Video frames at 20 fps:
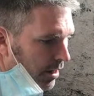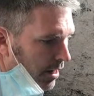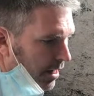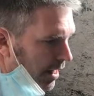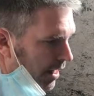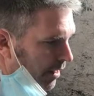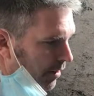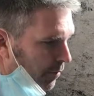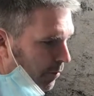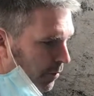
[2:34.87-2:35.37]

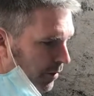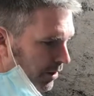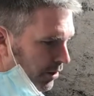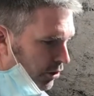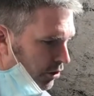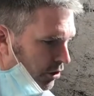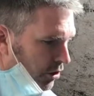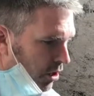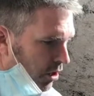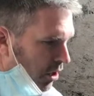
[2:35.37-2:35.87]
And we
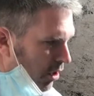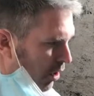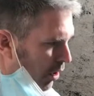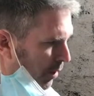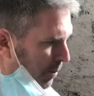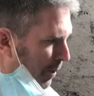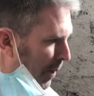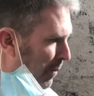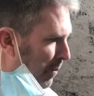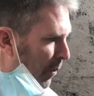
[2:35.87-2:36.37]
just got to
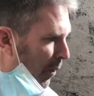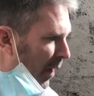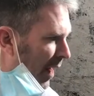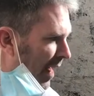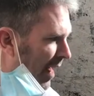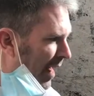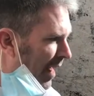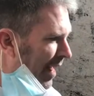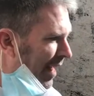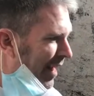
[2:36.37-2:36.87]
hope and
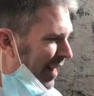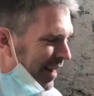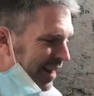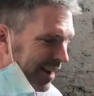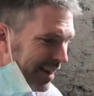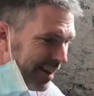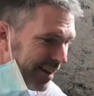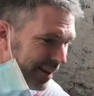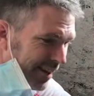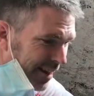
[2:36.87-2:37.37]
pray
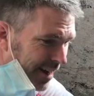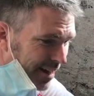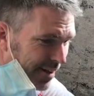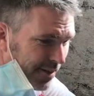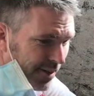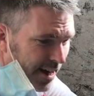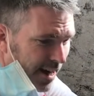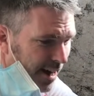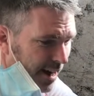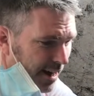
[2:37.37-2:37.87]
that
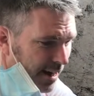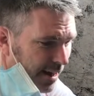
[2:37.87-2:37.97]
that